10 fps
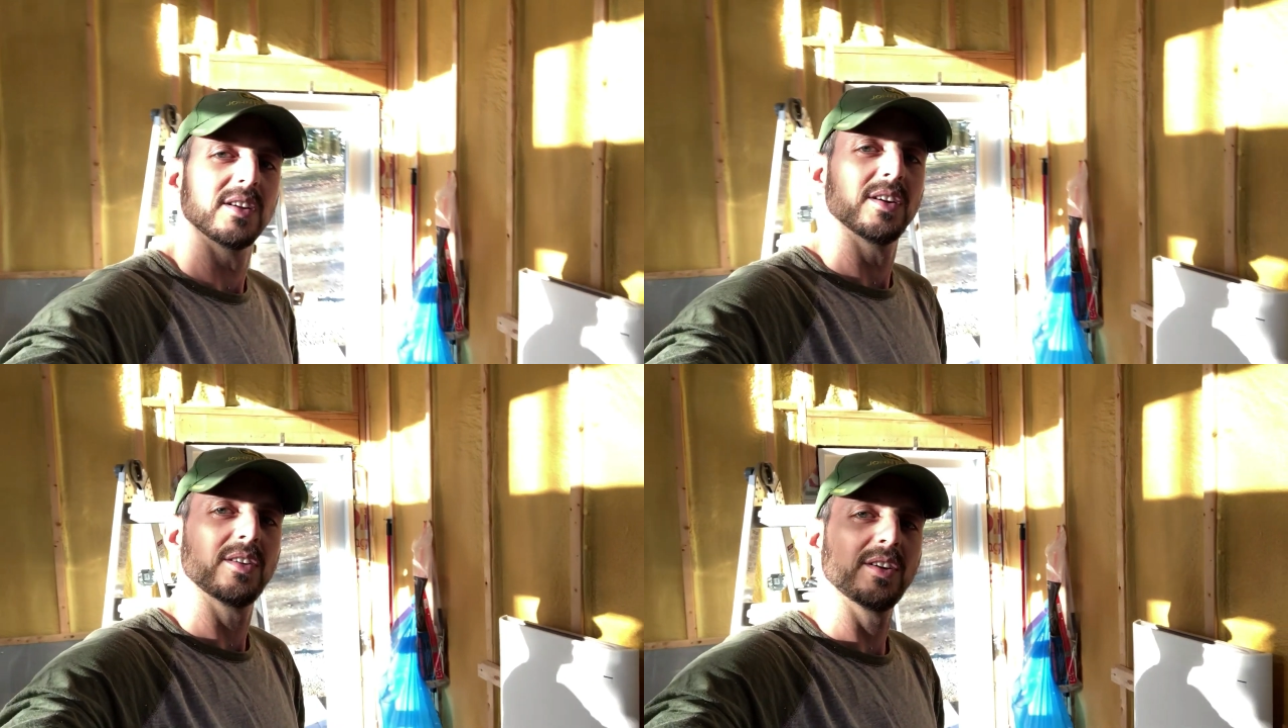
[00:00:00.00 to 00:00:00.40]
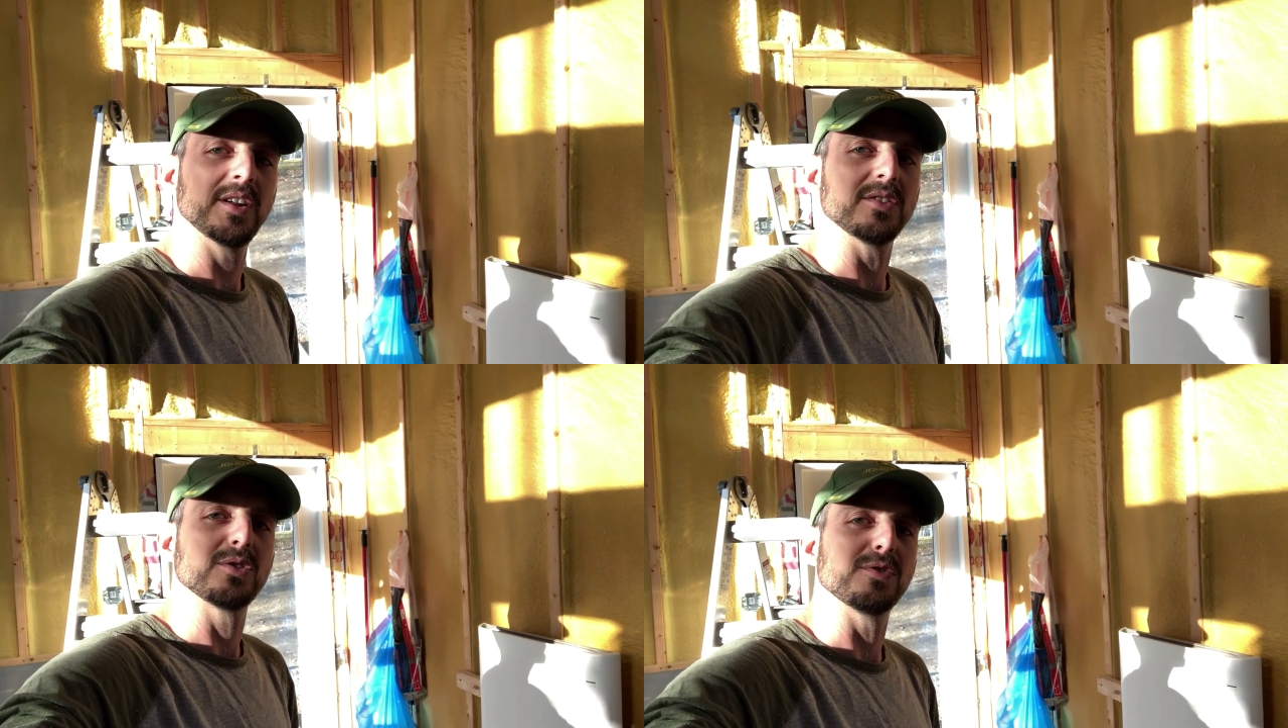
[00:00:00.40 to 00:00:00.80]
All
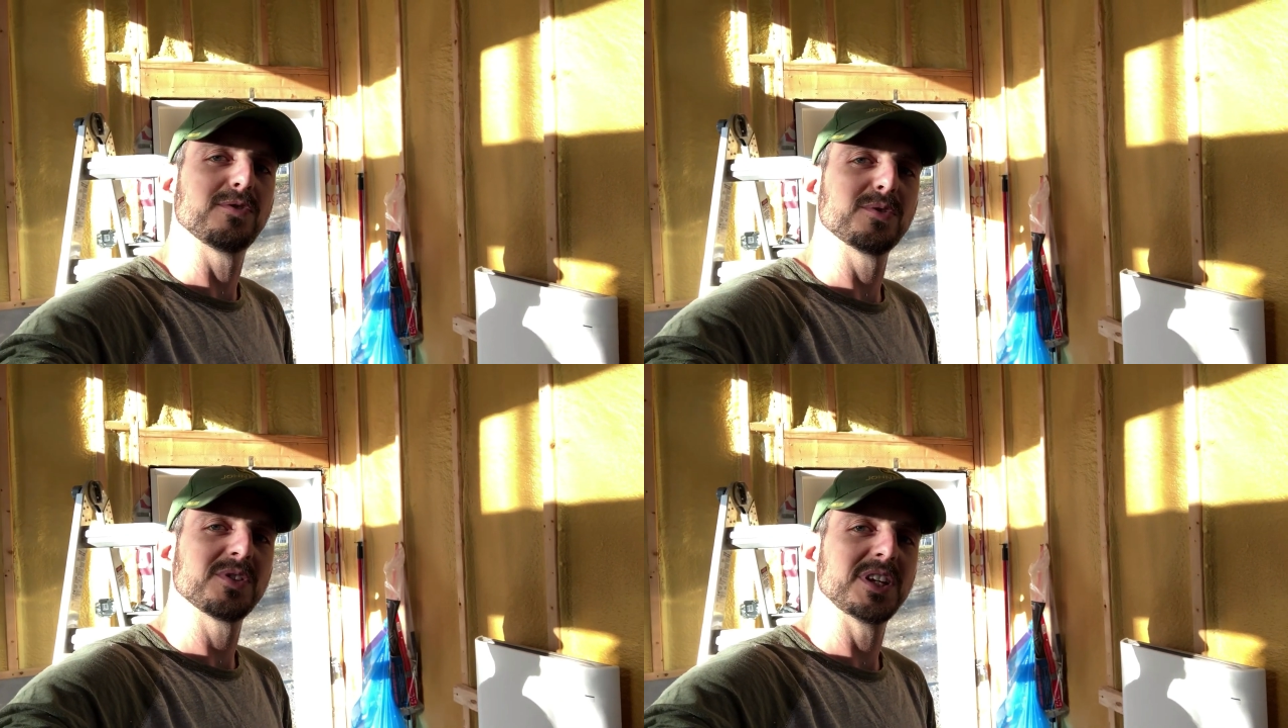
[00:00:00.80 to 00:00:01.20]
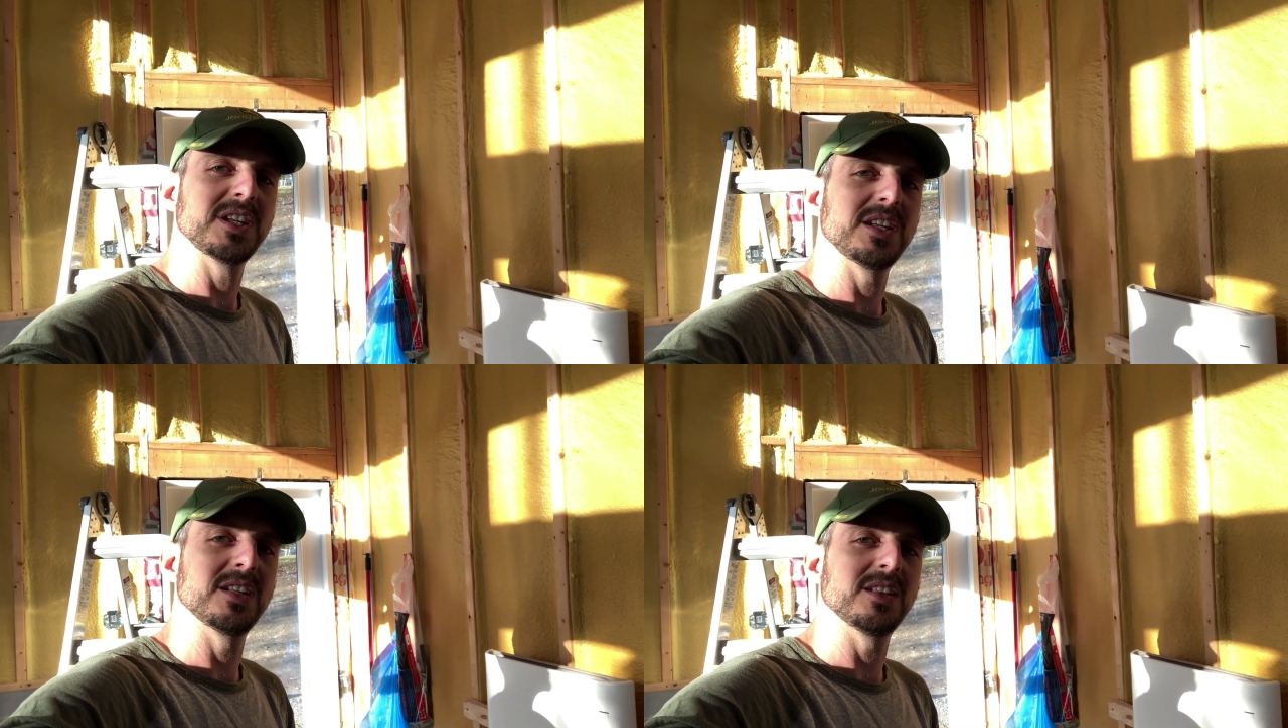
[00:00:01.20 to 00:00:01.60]
right, so for
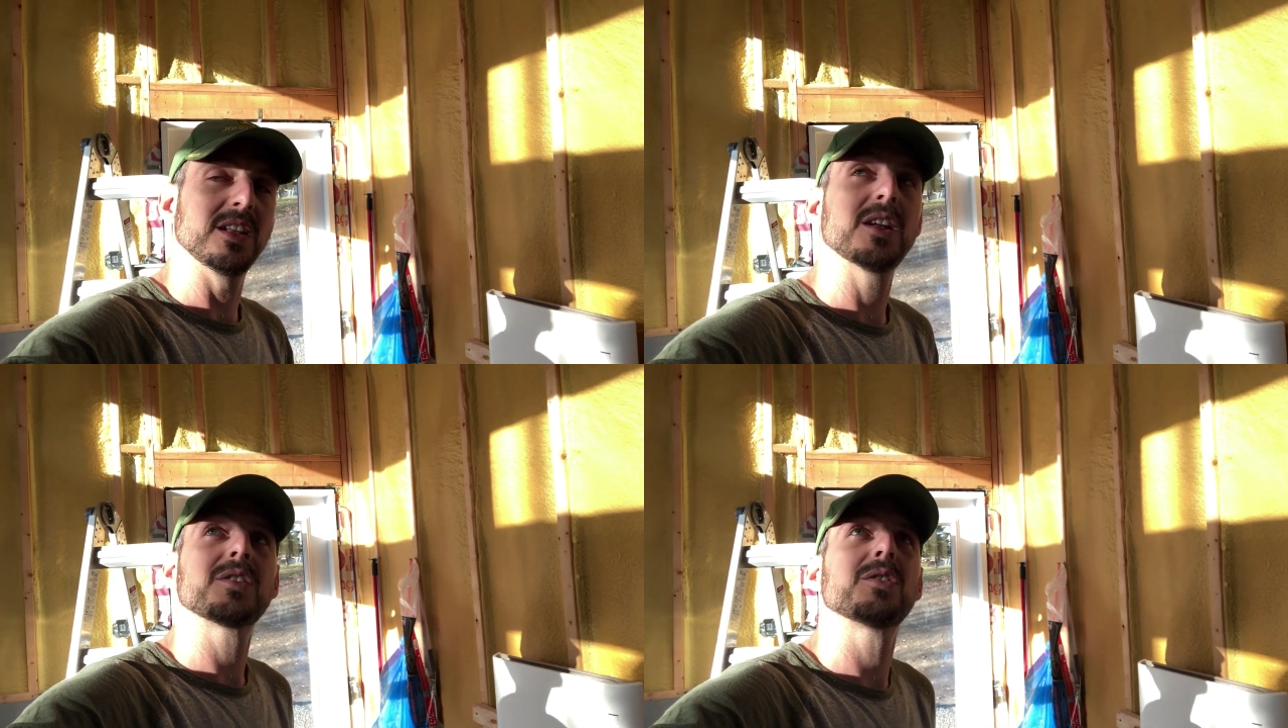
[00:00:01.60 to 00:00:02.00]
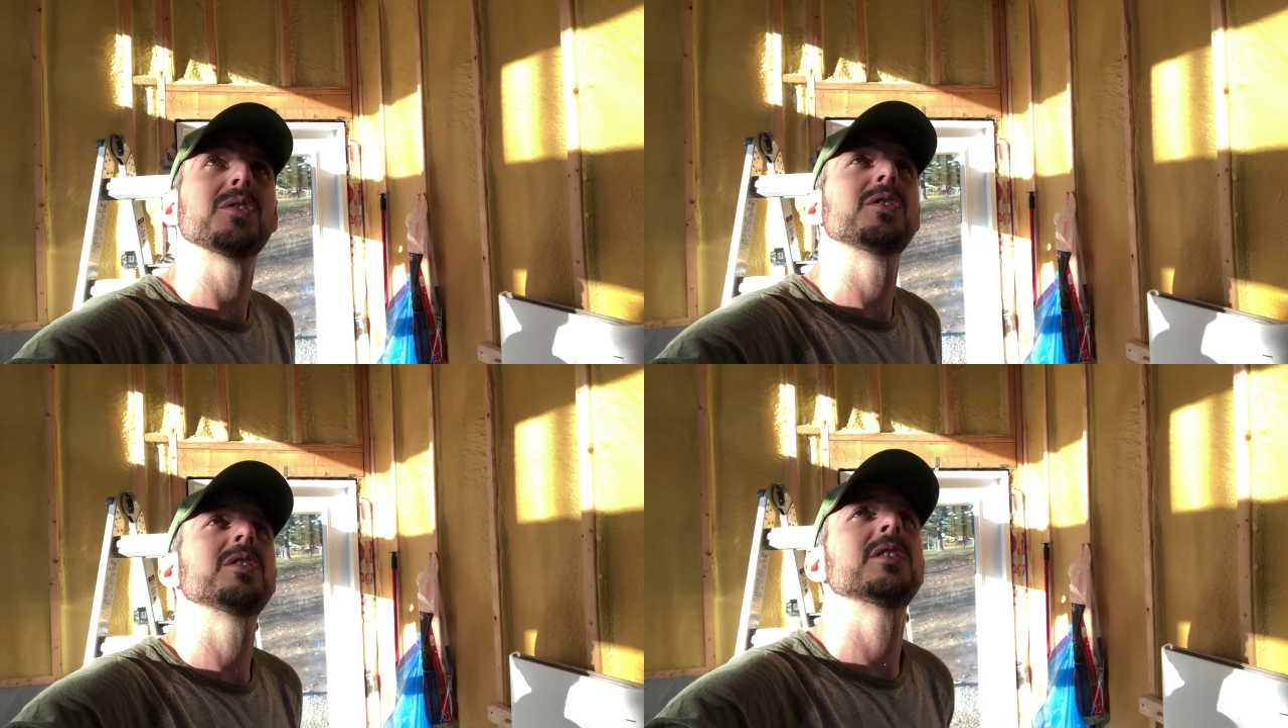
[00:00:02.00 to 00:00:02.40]
the
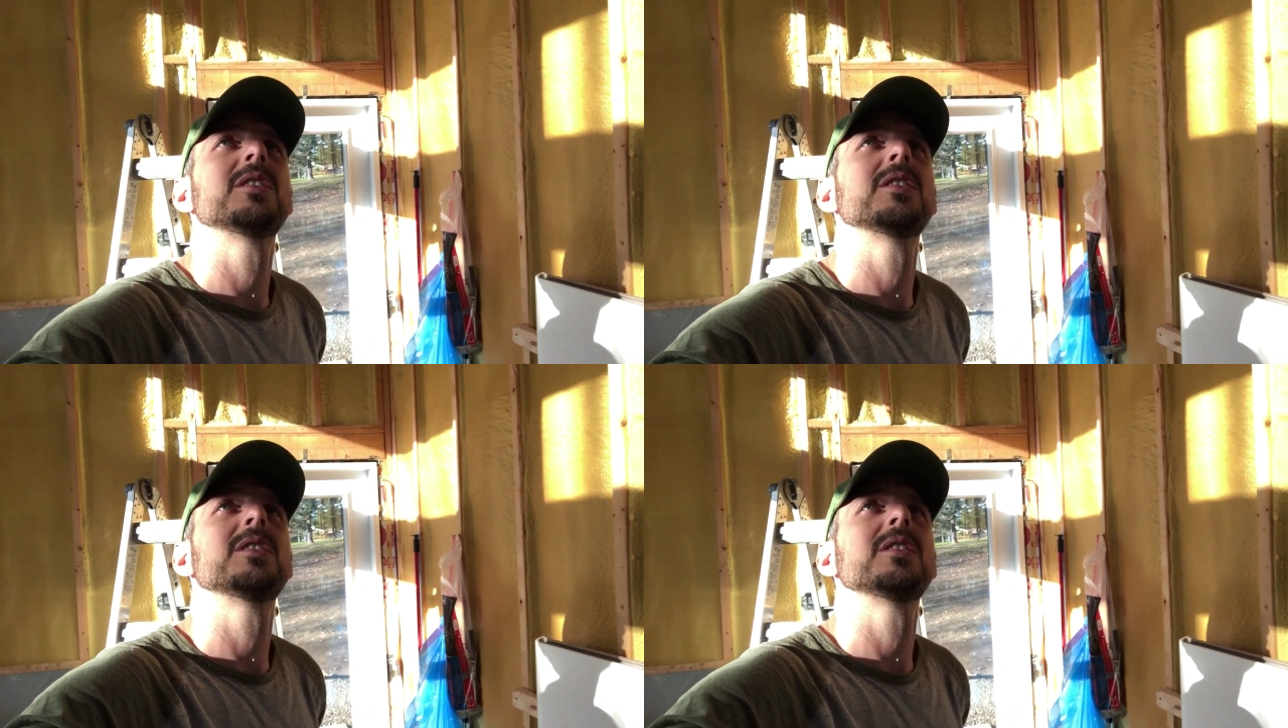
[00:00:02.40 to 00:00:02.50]
electrical,